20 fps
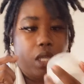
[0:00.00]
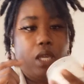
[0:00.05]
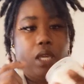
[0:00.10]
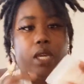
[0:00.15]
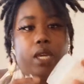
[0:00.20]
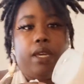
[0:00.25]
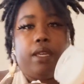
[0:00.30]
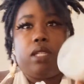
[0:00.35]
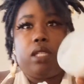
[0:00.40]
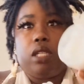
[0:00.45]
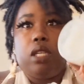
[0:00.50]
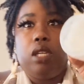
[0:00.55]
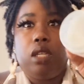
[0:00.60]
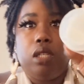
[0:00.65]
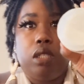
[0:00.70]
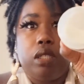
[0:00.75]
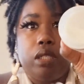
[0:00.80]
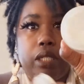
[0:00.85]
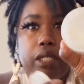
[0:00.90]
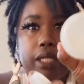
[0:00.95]
and
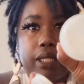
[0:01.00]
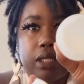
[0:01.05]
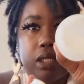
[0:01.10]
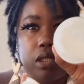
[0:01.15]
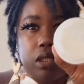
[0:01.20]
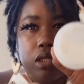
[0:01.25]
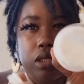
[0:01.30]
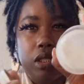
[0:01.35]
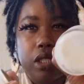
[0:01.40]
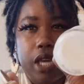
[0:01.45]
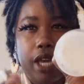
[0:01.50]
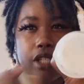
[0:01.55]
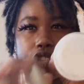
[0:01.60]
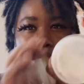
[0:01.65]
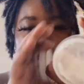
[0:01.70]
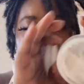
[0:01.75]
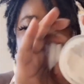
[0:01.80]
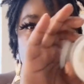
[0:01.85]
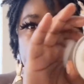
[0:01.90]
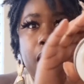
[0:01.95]
this is the
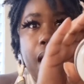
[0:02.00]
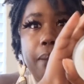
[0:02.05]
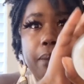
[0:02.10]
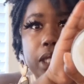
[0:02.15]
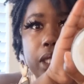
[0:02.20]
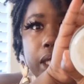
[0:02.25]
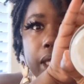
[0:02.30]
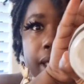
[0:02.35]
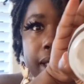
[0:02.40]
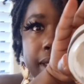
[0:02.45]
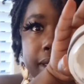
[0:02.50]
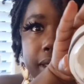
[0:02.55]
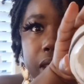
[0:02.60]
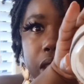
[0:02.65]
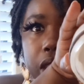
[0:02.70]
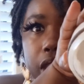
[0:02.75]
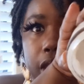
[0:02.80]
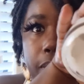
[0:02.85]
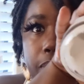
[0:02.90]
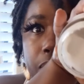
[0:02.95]
texture you probably can't
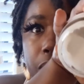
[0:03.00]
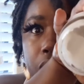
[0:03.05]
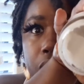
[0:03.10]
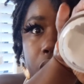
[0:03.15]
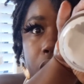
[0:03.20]
see it